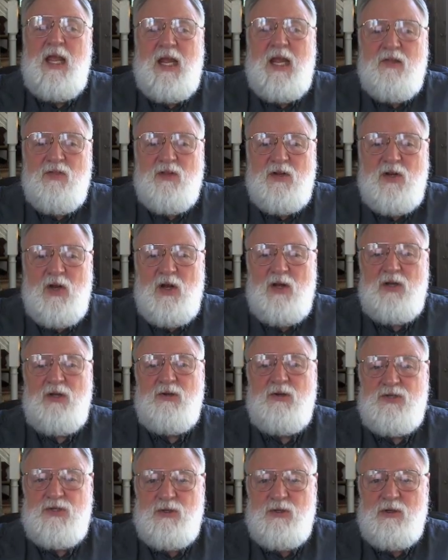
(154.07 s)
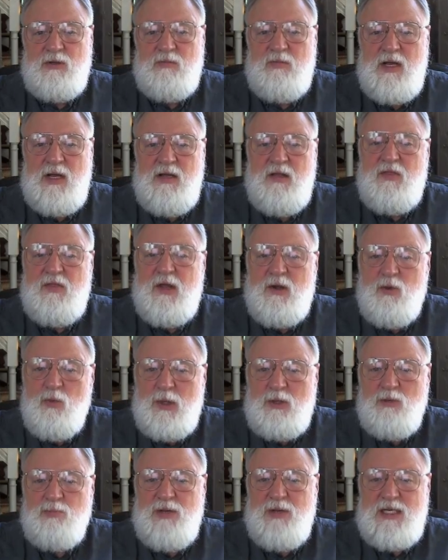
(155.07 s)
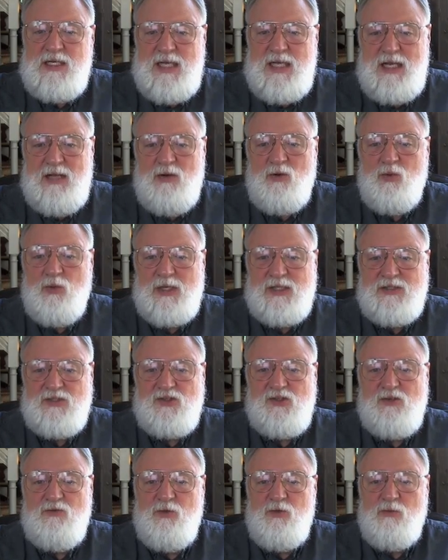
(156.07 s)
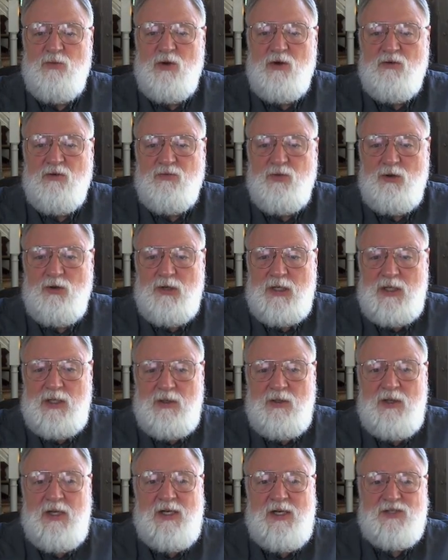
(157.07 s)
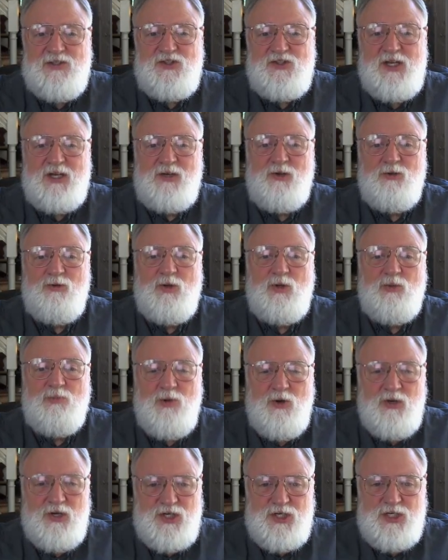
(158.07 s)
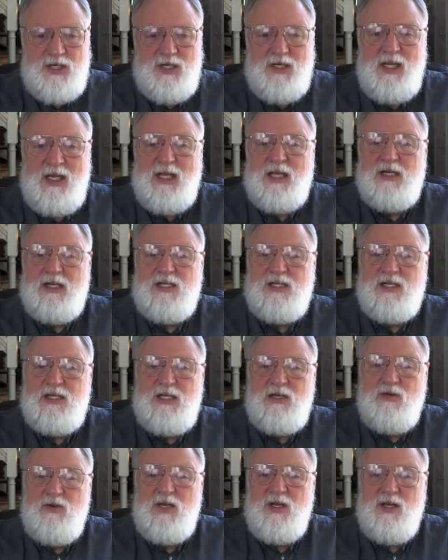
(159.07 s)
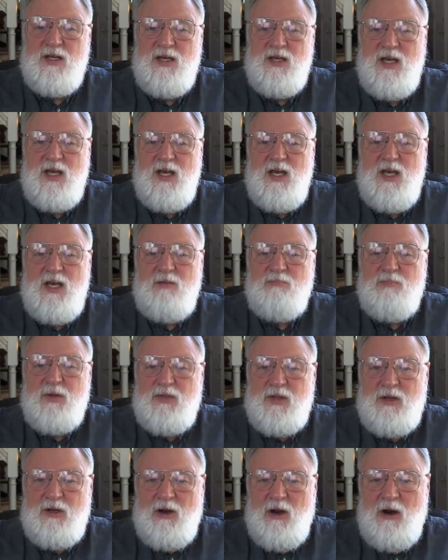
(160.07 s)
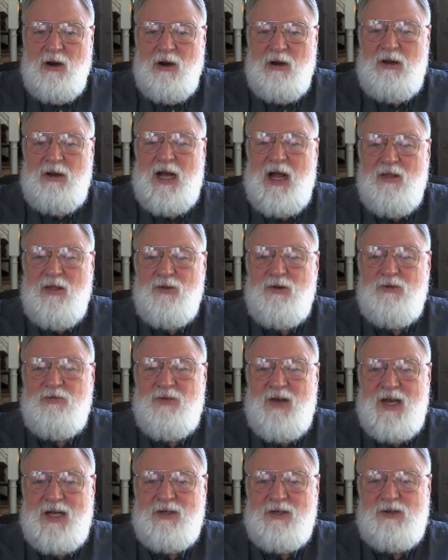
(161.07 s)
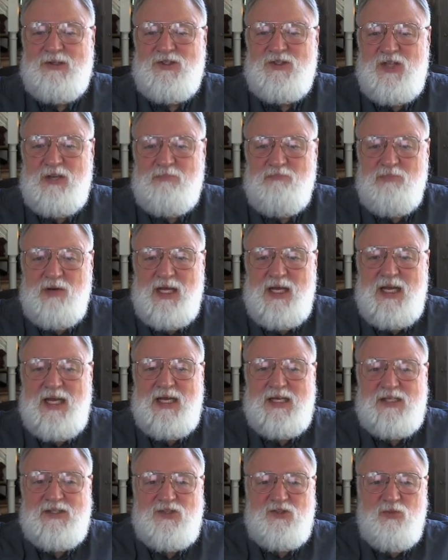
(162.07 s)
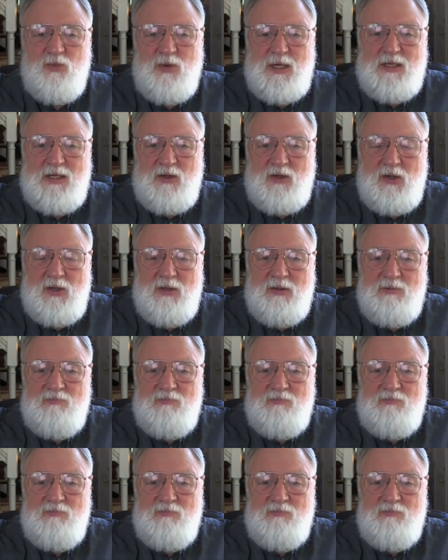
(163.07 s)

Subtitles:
In the longer term, there will be tailwinds from overall sectoral push, he continued. But there are other factors in play as well.